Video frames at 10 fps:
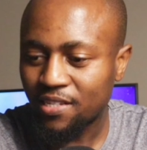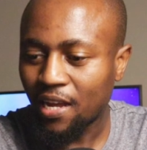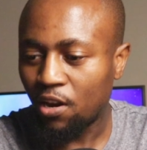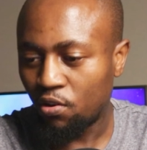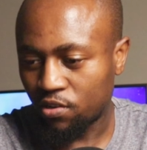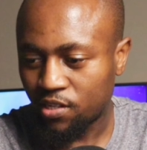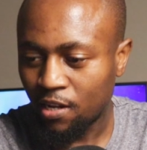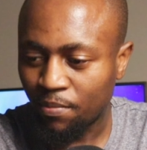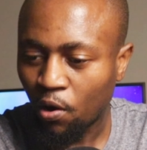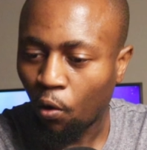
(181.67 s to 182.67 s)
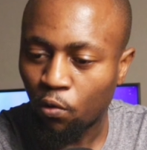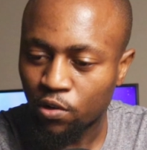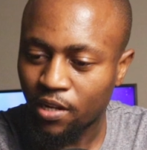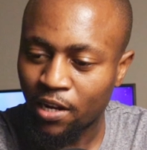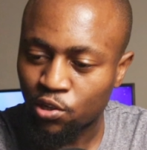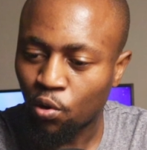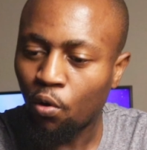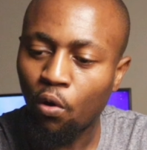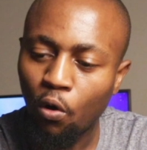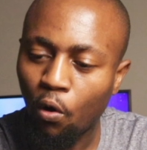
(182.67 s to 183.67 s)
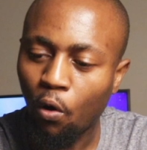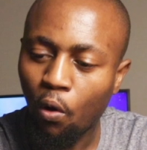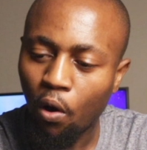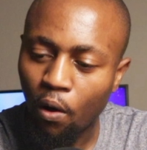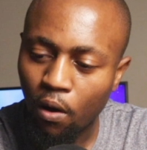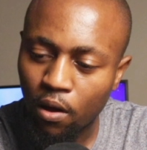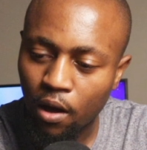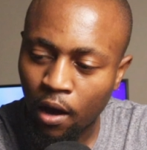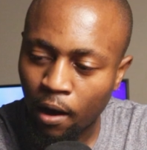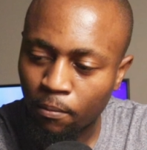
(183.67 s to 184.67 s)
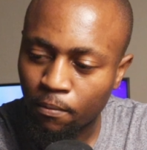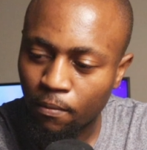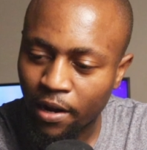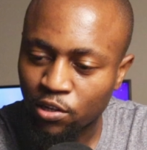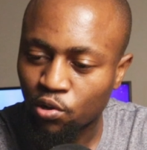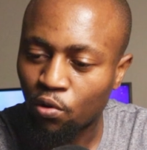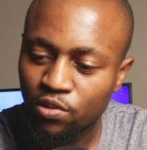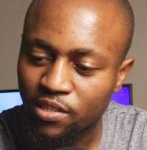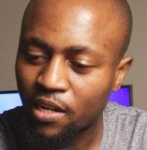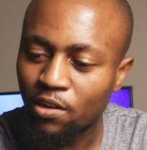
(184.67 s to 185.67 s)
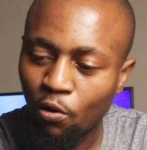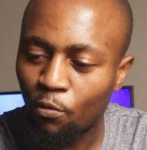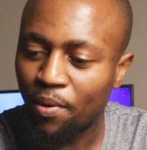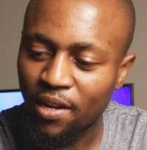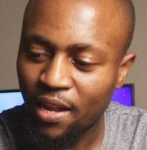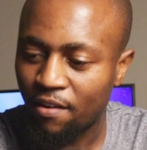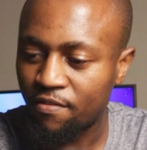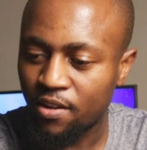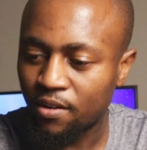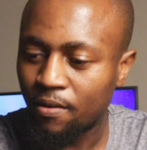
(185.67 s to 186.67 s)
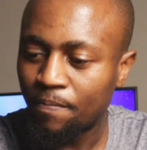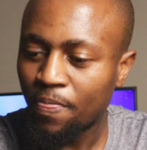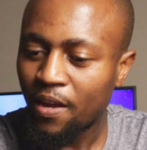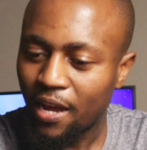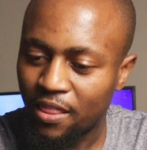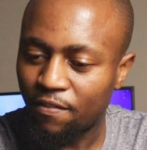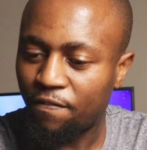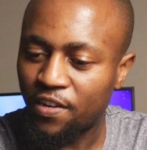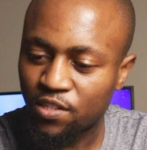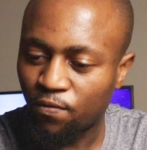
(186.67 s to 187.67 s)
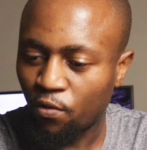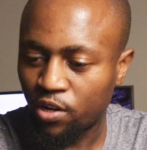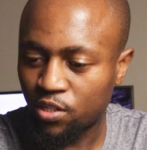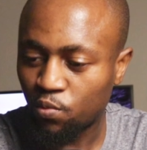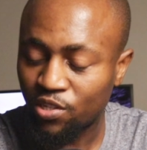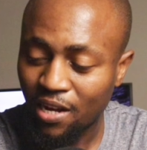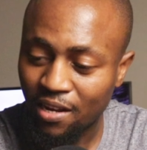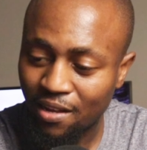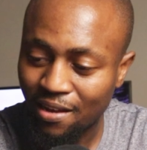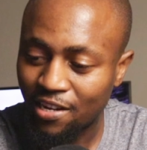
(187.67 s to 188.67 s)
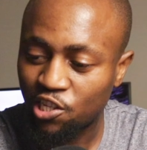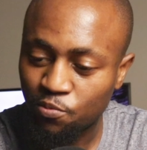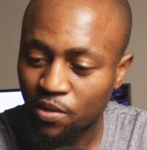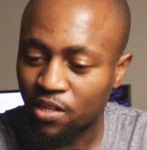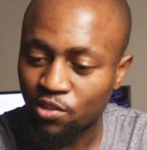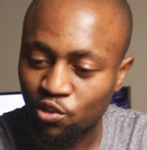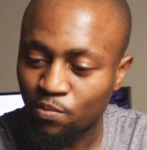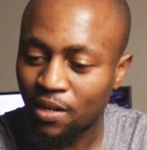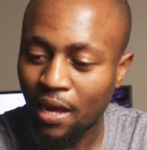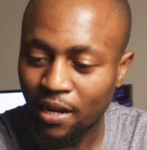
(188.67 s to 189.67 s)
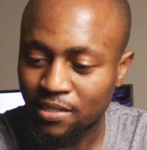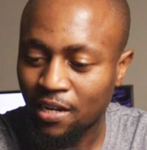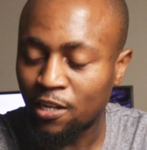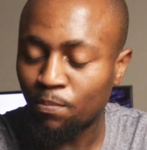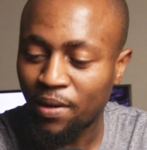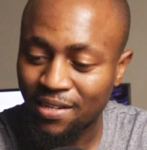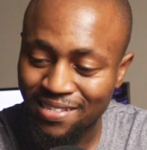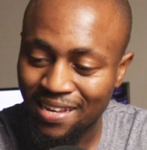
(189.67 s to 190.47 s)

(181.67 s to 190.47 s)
this I looked, and behold, a door um, a door standing open in heaven, and the first voice which I had heard speaking to me like a trumpet